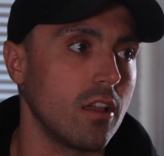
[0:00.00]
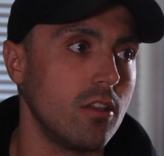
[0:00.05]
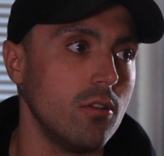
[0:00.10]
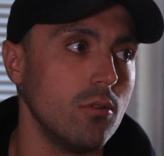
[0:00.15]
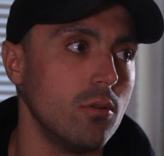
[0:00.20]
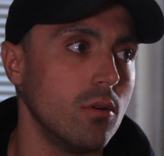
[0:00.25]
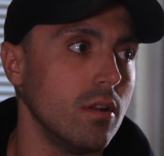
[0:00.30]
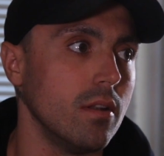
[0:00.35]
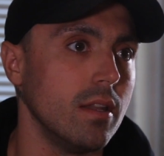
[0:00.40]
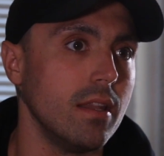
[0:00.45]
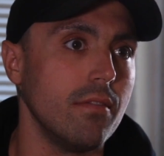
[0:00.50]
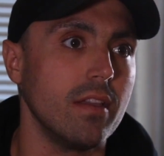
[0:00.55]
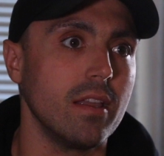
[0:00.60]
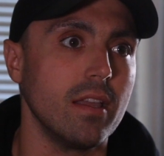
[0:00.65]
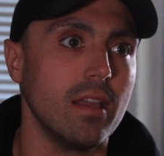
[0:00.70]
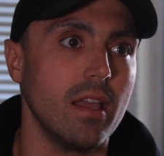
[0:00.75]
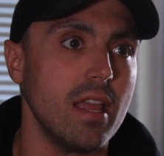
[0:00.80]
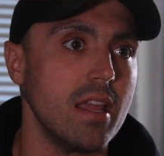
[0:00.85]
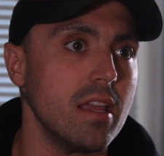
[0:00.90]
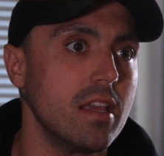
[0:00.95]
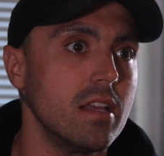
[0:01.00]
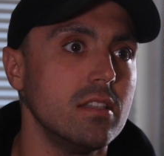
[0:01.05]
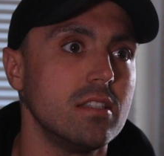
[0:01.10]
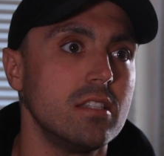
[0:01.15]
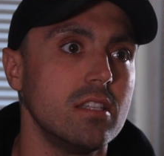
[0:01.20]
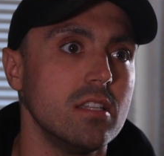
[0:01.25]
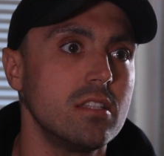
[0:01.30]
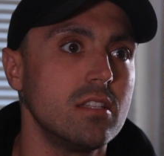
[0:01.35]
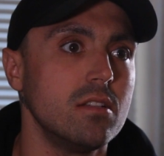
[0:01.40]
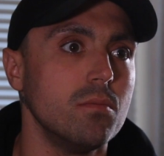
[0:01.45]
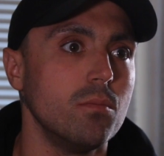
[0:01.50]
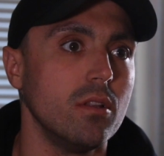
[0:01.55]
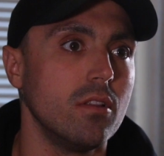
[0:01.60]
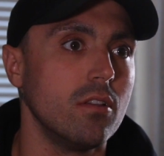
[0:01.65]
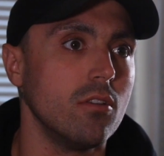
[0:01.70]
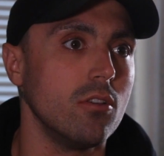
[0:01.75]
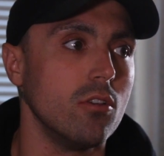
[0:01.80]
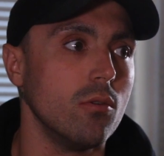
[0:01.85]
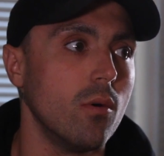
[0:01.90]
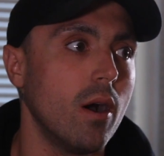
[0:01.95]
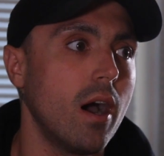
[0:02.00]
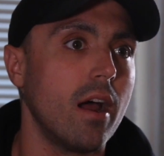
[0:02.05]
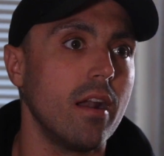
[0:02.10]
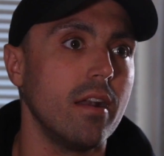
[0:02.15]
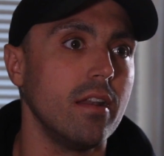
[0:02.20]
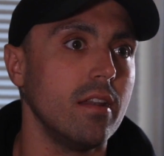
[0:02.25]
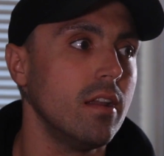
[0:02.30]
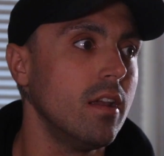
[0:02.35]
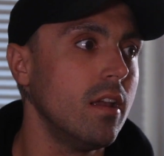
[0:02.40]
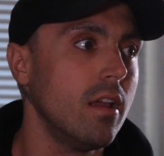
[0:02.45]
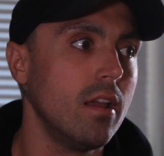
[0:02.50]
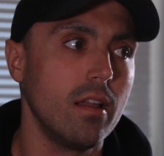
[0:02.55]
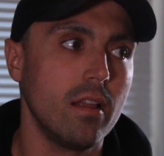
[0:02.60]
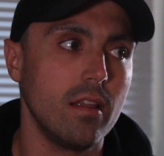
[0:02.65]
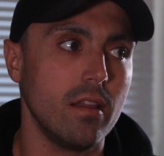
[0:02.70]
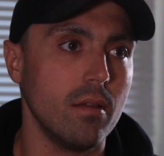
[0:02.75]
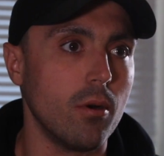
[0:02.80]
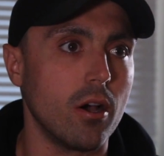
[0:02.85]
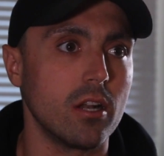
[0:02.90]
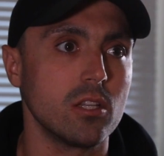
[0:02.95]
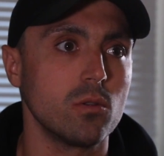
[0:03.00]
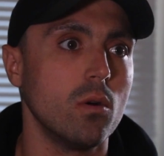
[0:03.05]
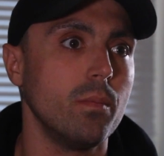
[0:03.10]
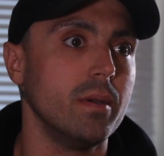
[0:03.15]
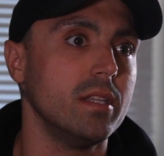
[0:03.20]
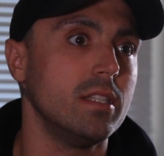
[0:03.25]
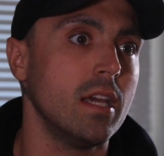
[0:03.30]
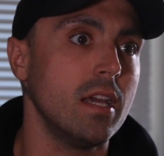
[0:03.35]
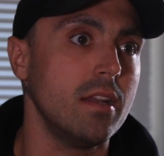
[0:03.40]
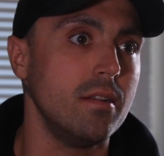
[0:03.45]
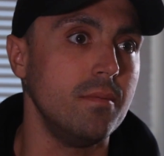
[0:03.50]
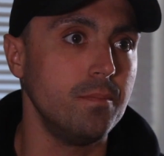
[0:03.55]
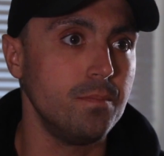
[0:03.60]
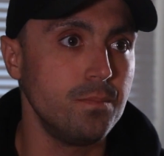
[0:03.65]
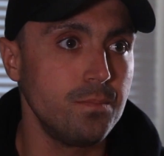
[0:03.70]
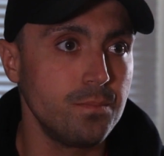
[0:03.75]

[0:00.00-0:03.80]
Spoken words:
like you are living inconsistent with who you are, and you might as well be dead.